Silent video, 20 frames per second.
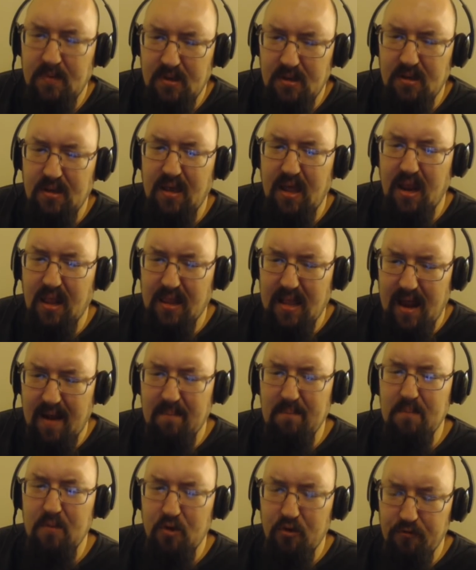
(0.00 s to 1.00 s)
Got a lot
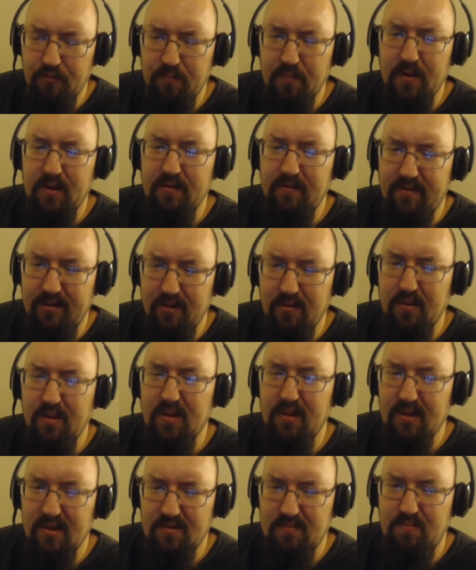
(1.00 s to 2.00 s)
of movement to it,
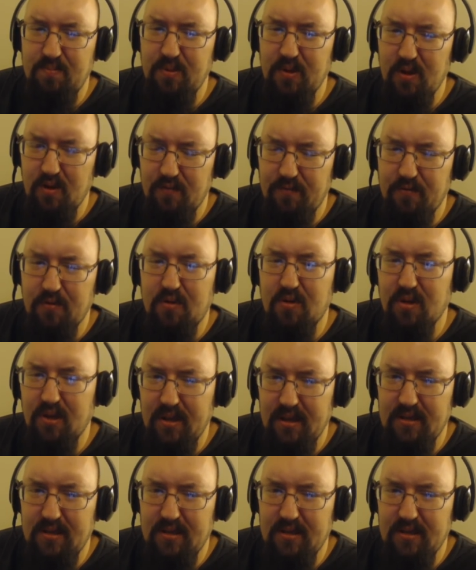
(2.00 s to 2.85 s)
the beautiful clean